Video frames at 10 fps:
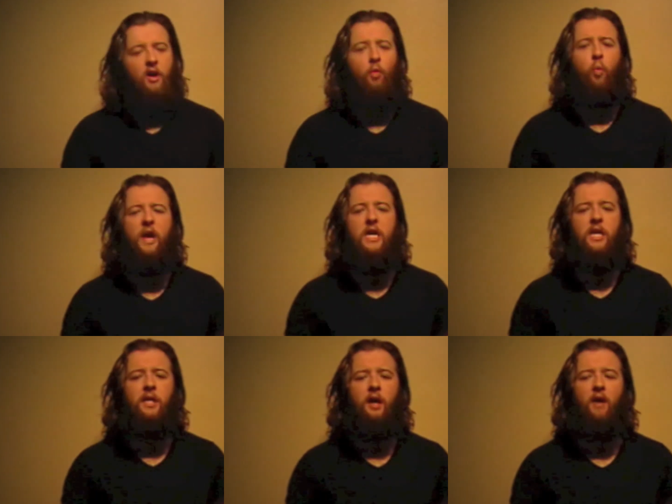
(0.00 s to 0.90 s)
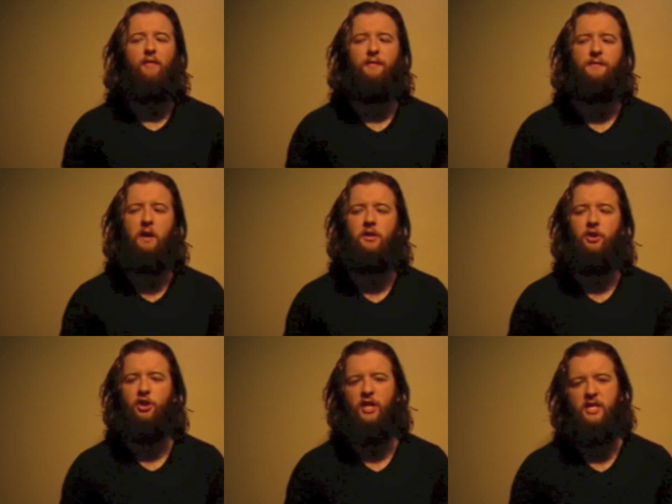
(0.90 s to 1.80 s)
weak
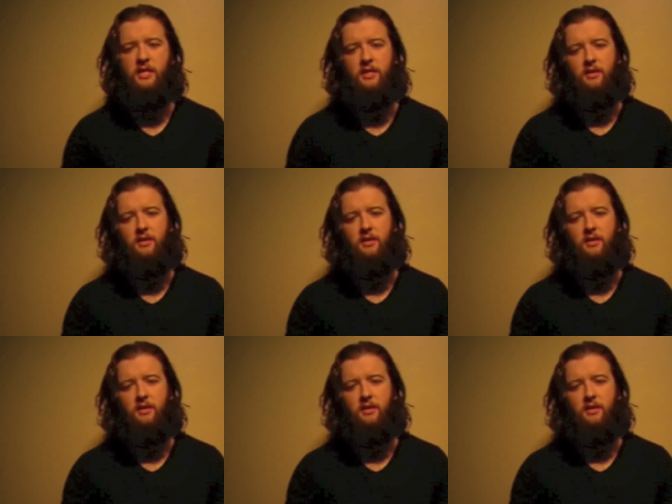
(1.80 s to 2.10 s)
function,